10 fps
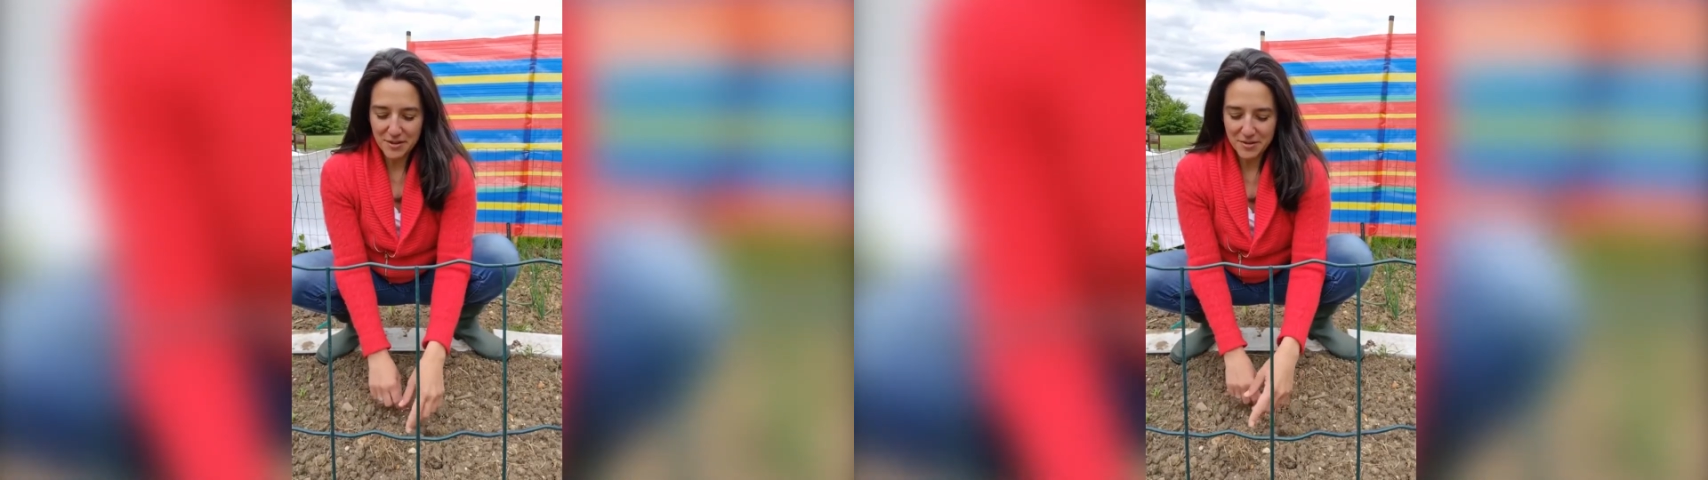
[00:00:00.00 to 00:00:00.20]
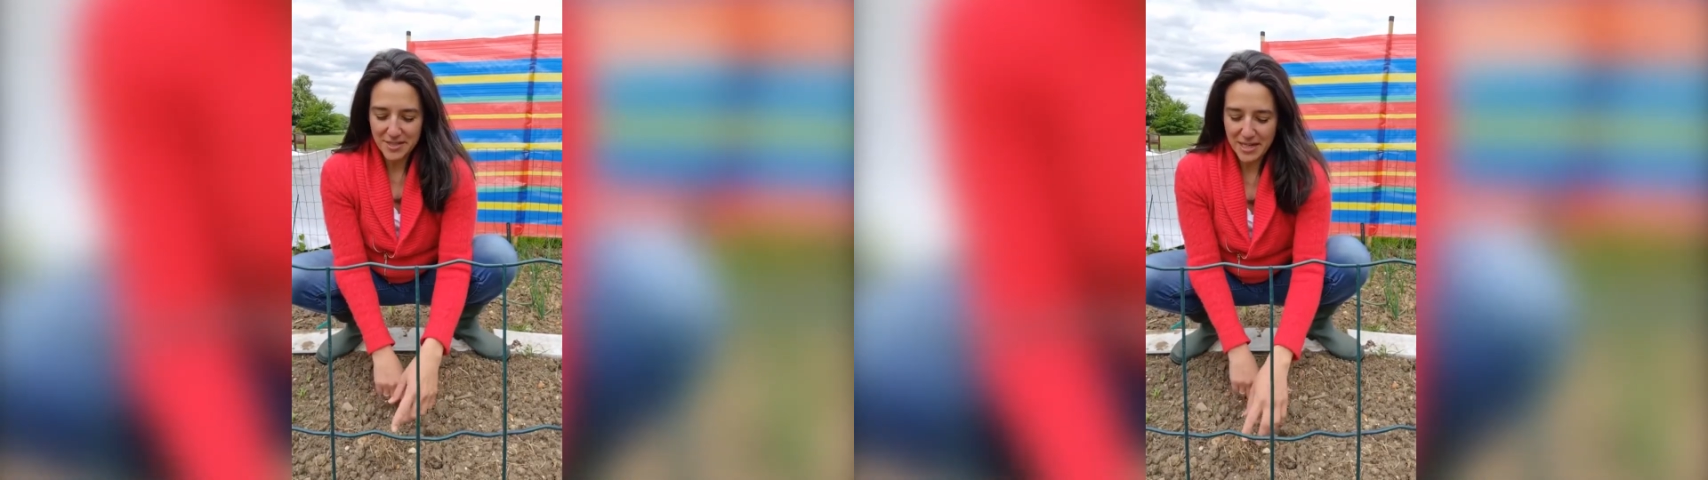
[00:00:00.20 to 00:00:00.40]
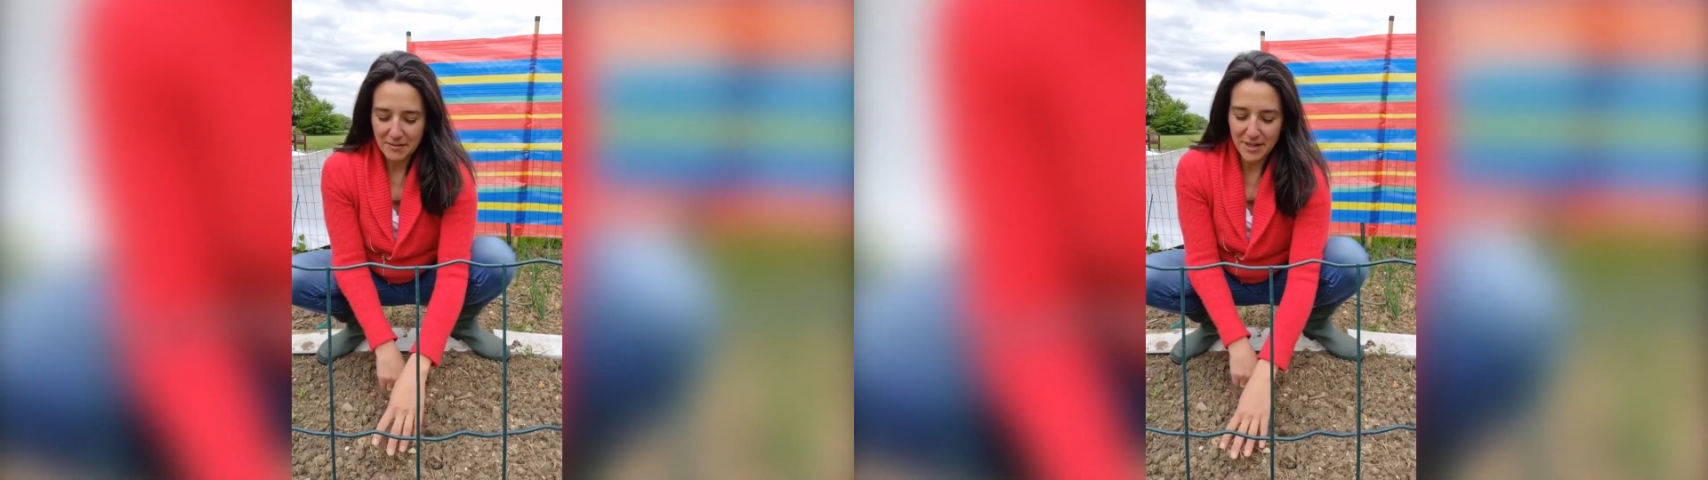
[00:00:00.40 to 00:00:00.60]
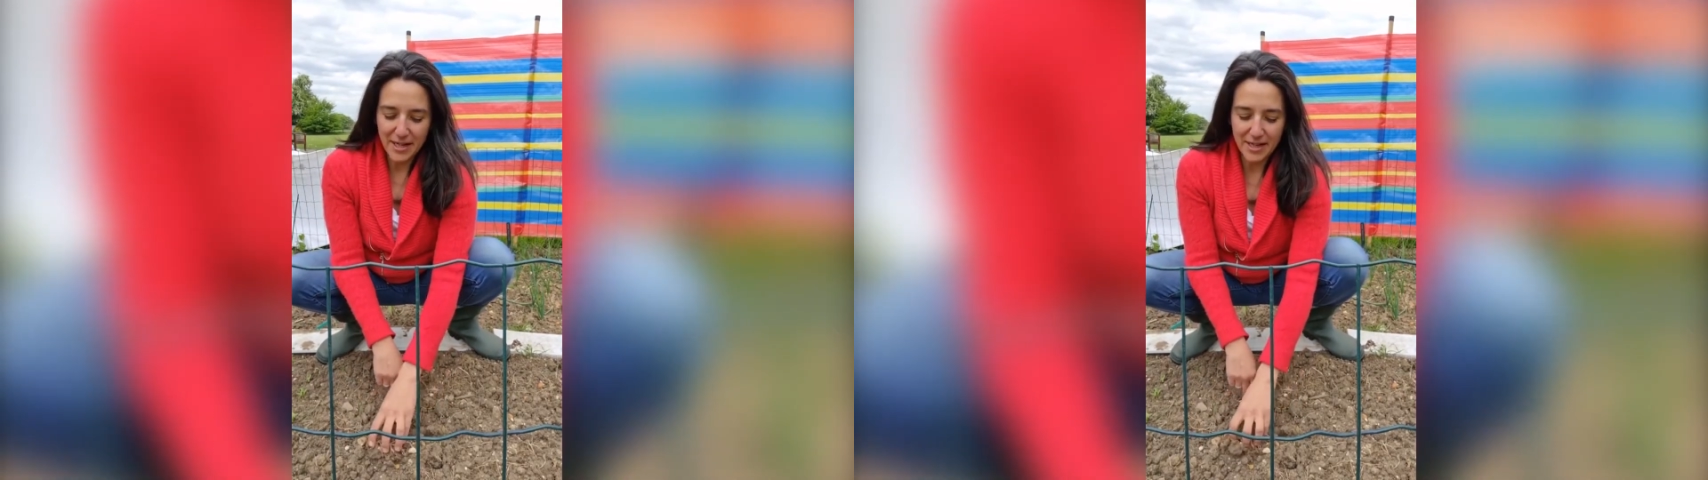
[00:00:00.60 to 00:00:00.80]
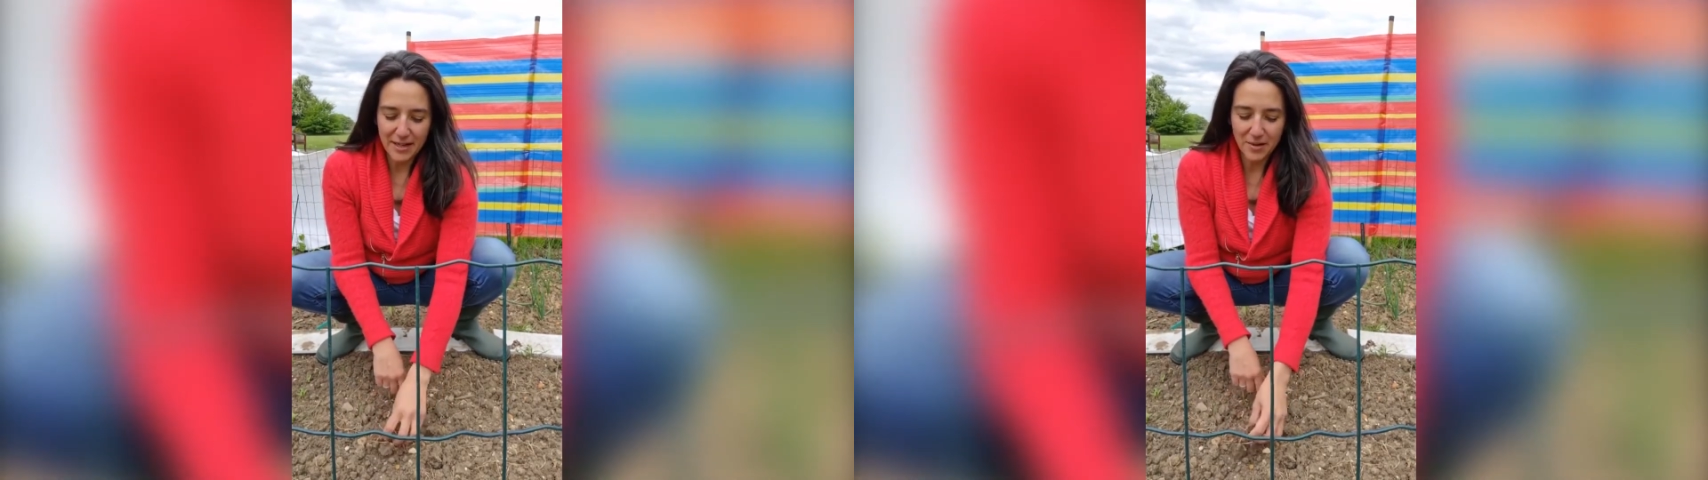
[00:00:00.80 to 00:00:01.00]
I was down
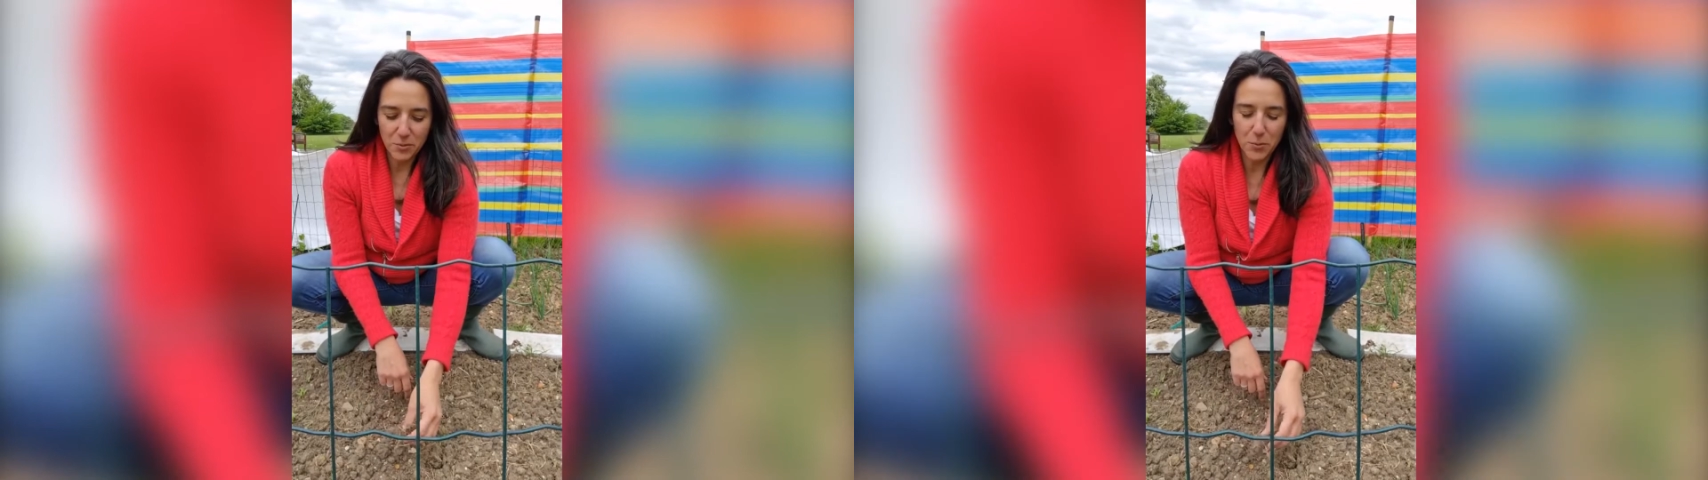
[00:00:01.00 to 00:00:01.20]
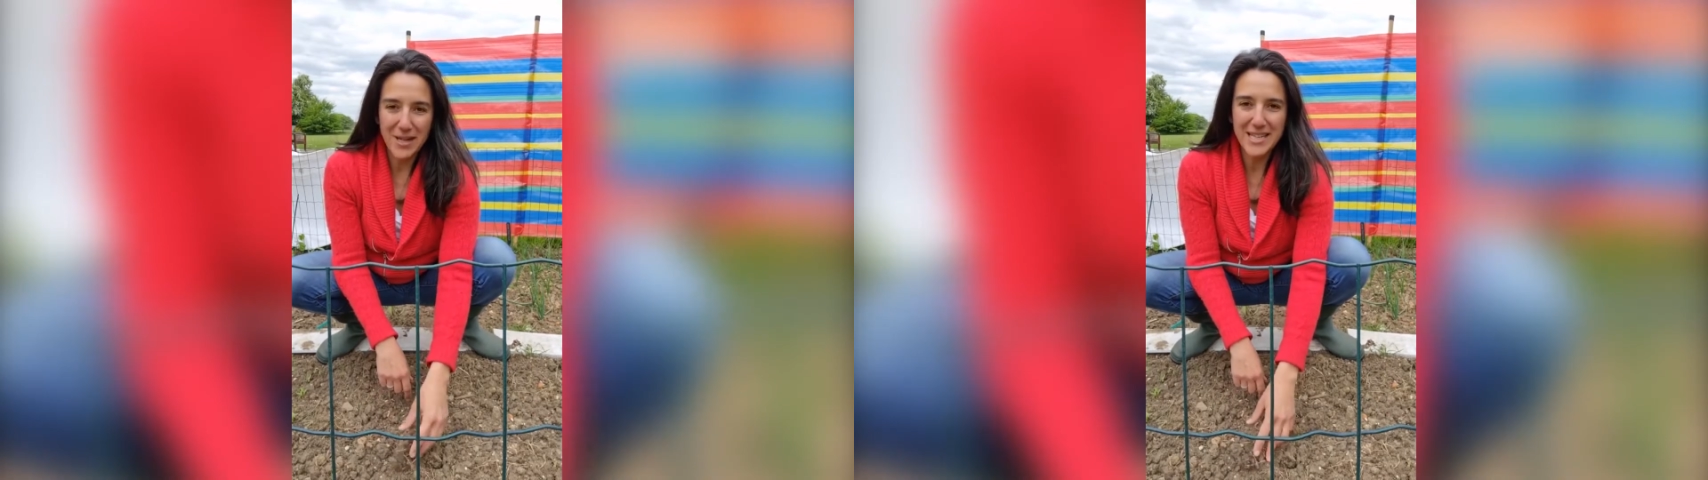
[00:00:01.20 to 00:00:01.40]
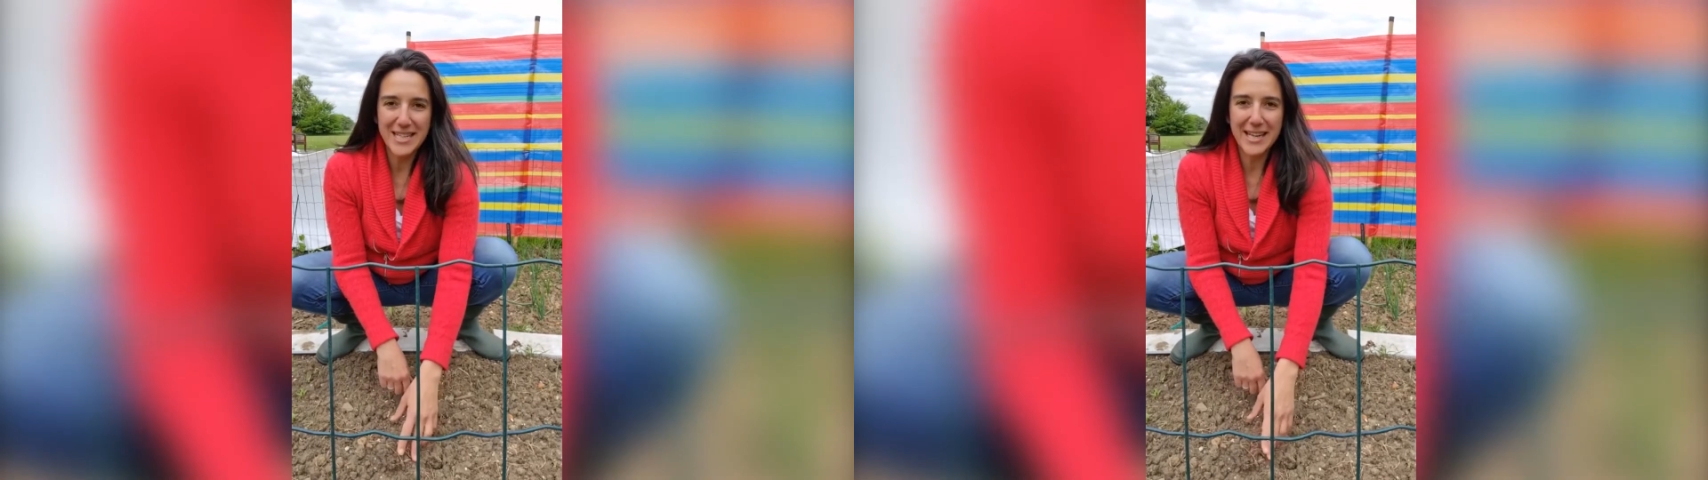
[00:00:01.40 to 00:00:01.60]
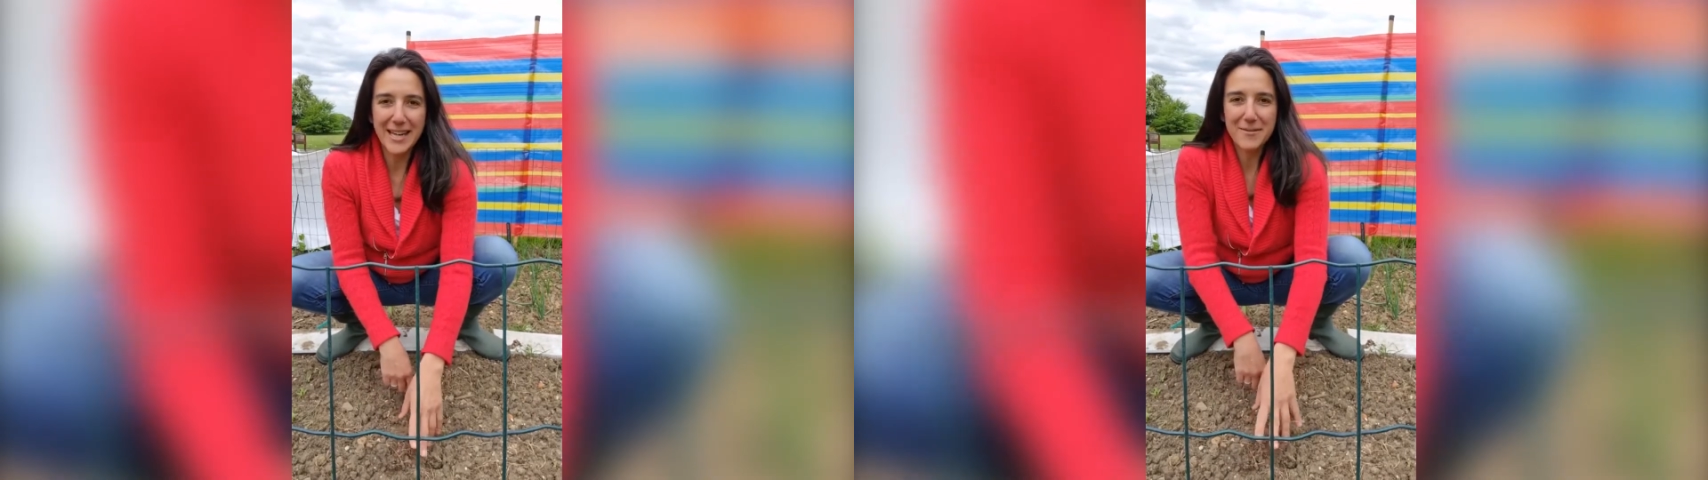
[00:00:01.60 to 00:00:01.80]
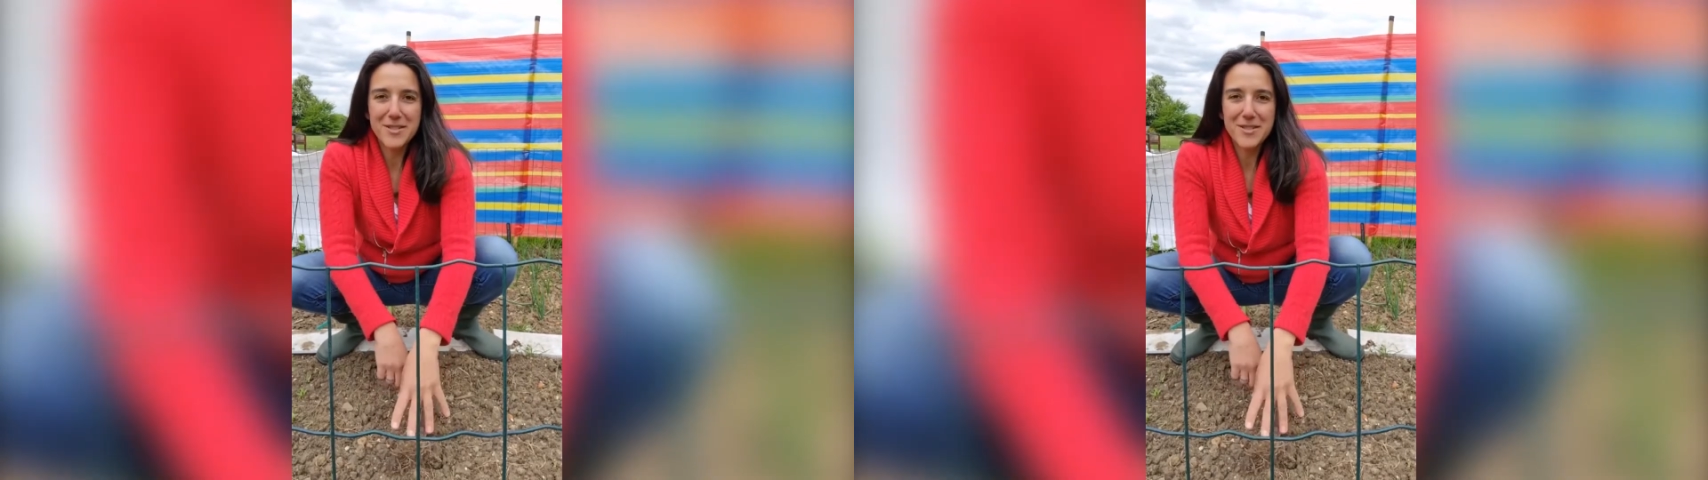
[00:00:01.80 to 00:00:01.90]
here weeding in.